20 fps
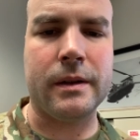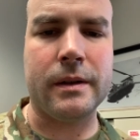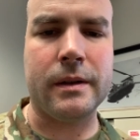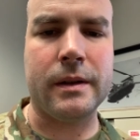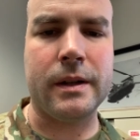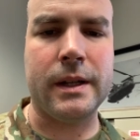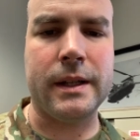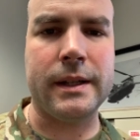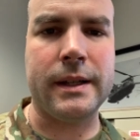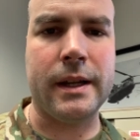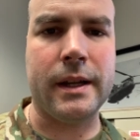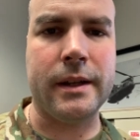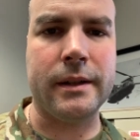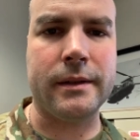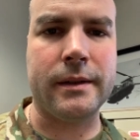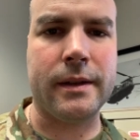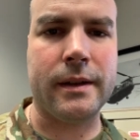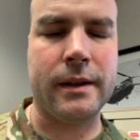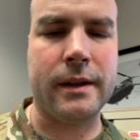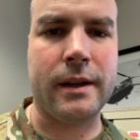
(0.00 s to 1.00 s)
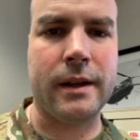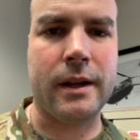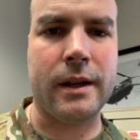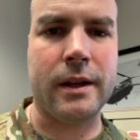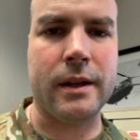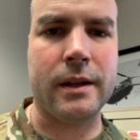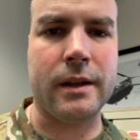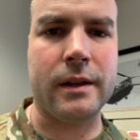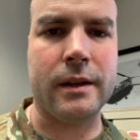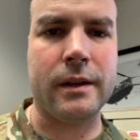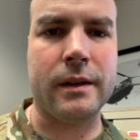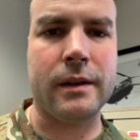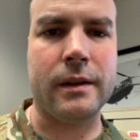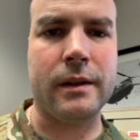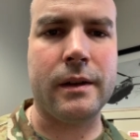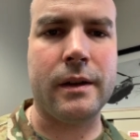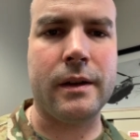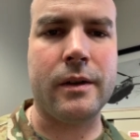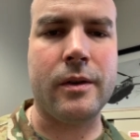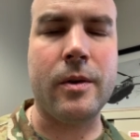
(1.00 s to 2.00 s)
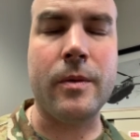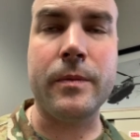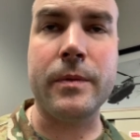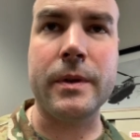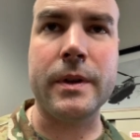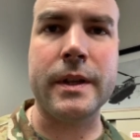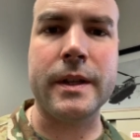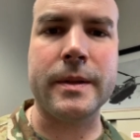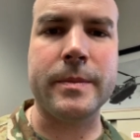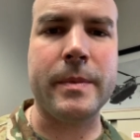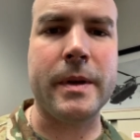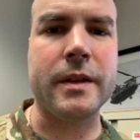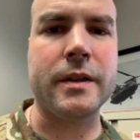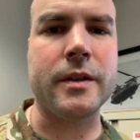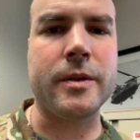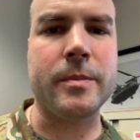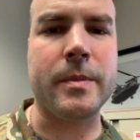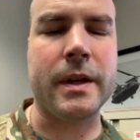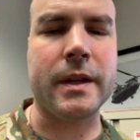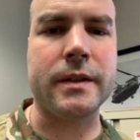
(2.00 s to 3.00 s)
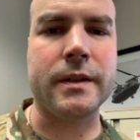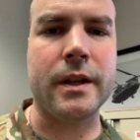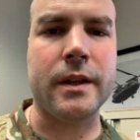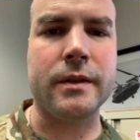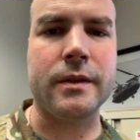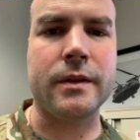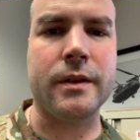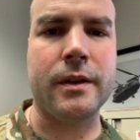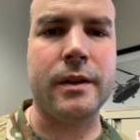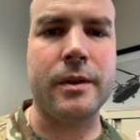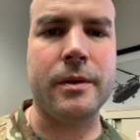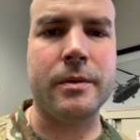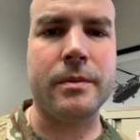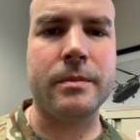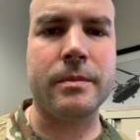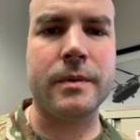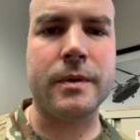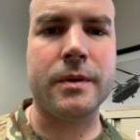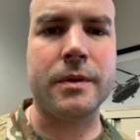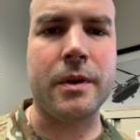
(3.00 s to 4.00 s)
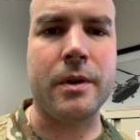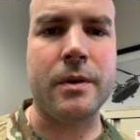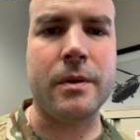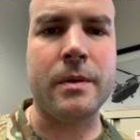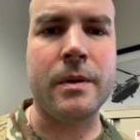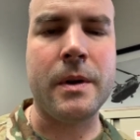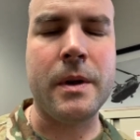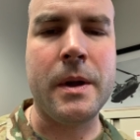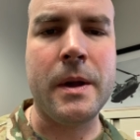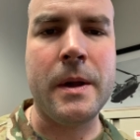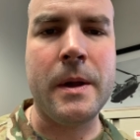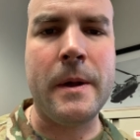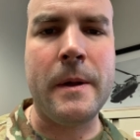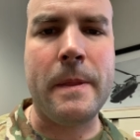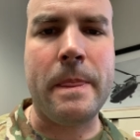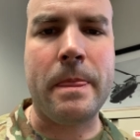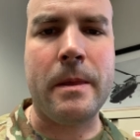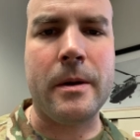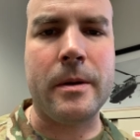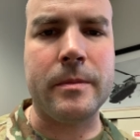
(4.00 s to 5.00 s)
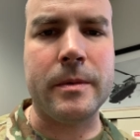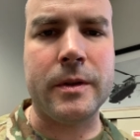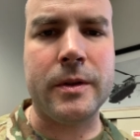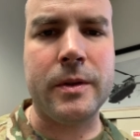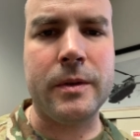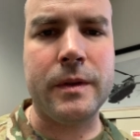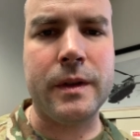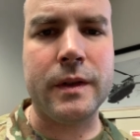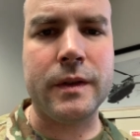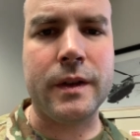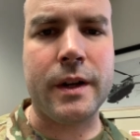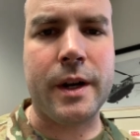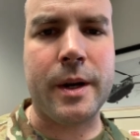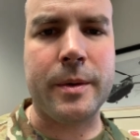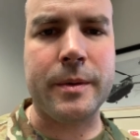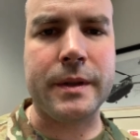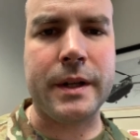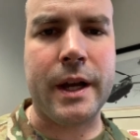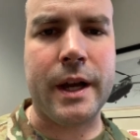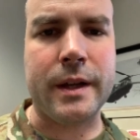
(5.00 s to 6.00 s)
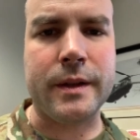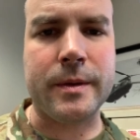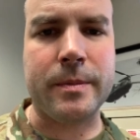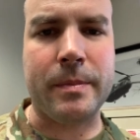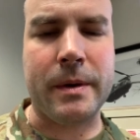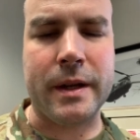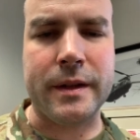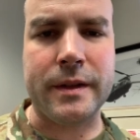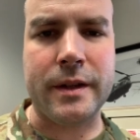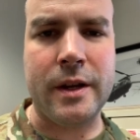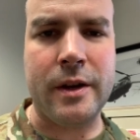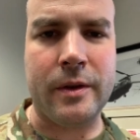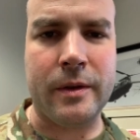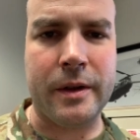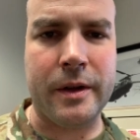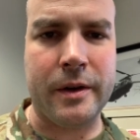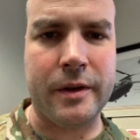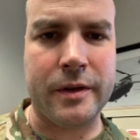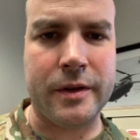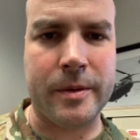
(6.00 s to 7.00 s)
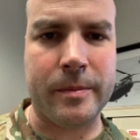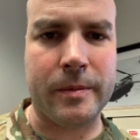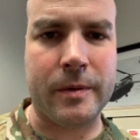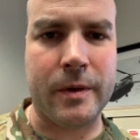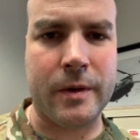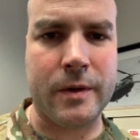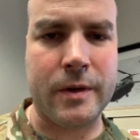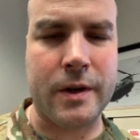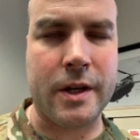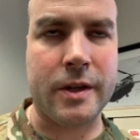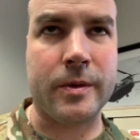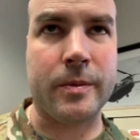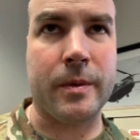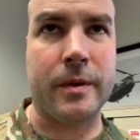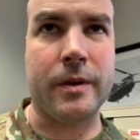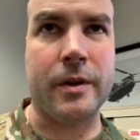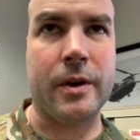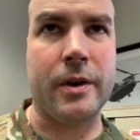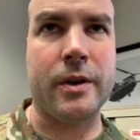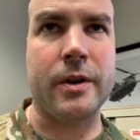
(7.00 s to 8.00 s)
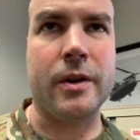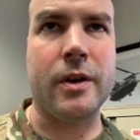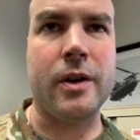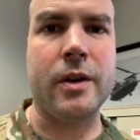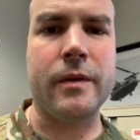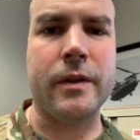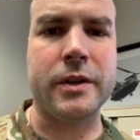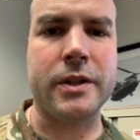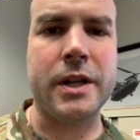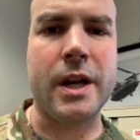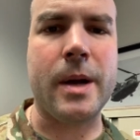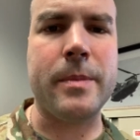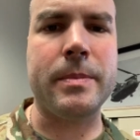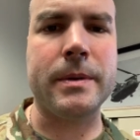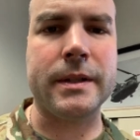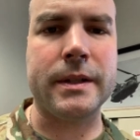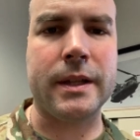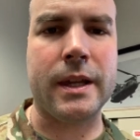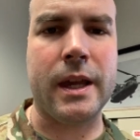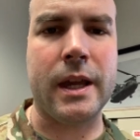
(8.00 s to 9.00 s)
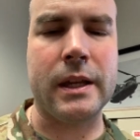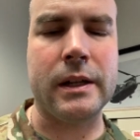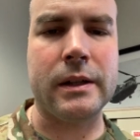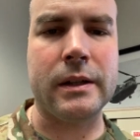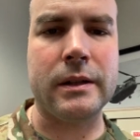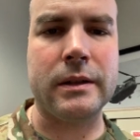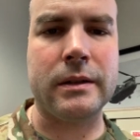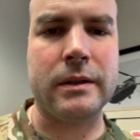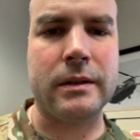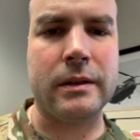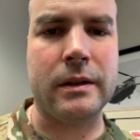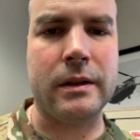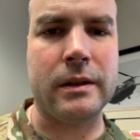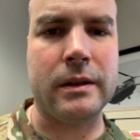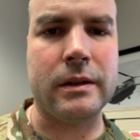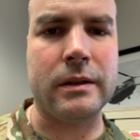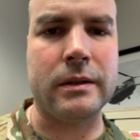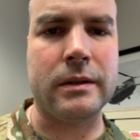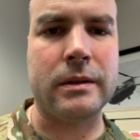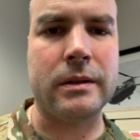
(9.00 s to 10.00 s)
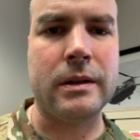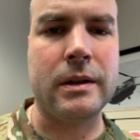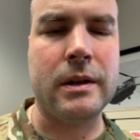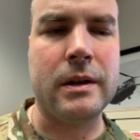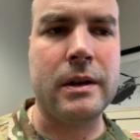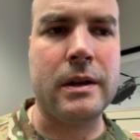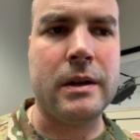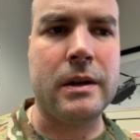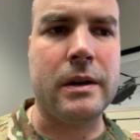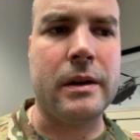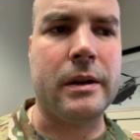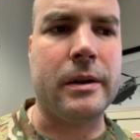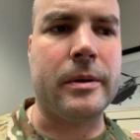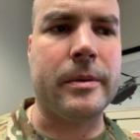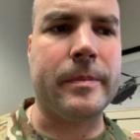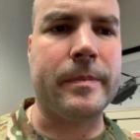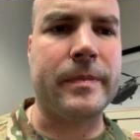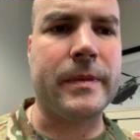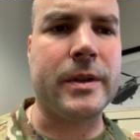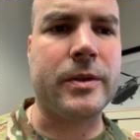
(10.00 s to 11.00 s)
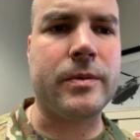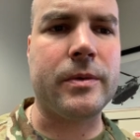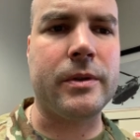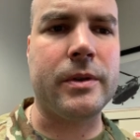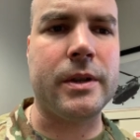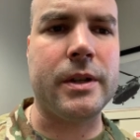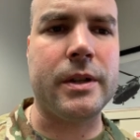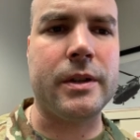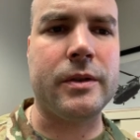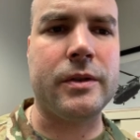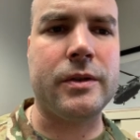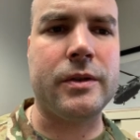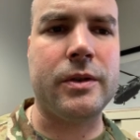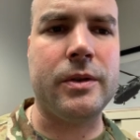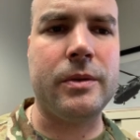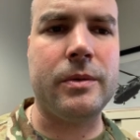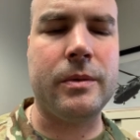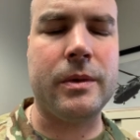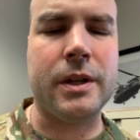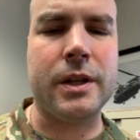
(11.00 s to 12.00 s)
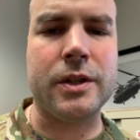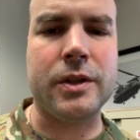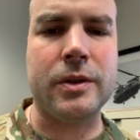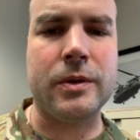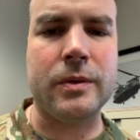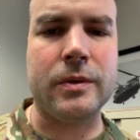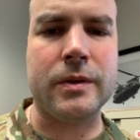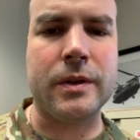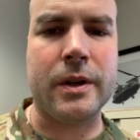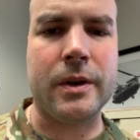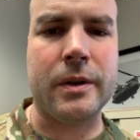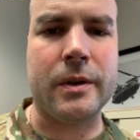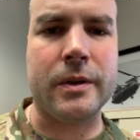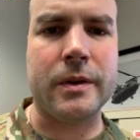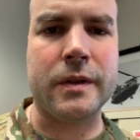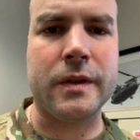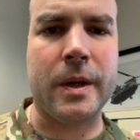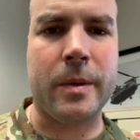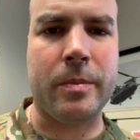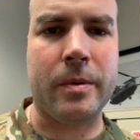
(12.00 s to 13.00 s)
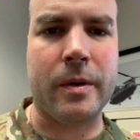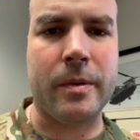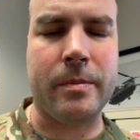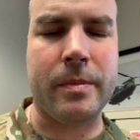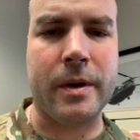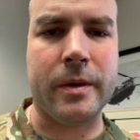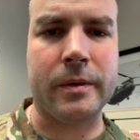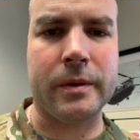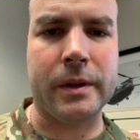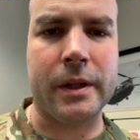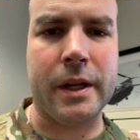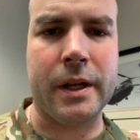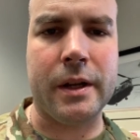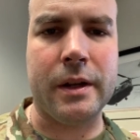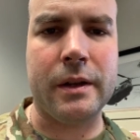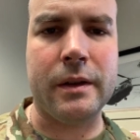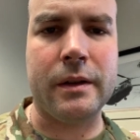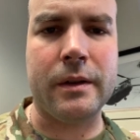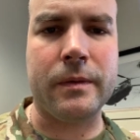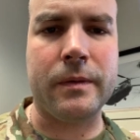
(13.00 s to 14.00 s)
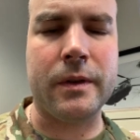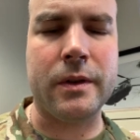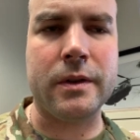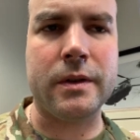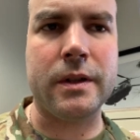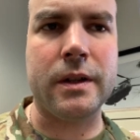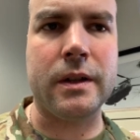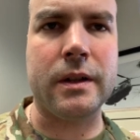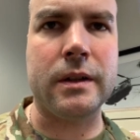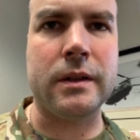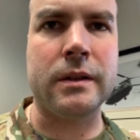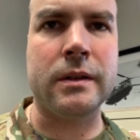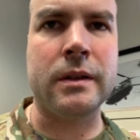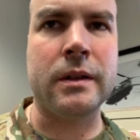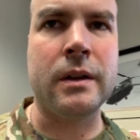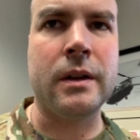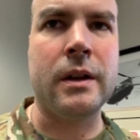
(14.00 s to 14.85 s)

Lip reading: intent, and hopefully this message makes sense to you. So the two things that I was asked by senior leadership to address with all of our chaplains and candidates is it's really two issues that are separate but related. The first is,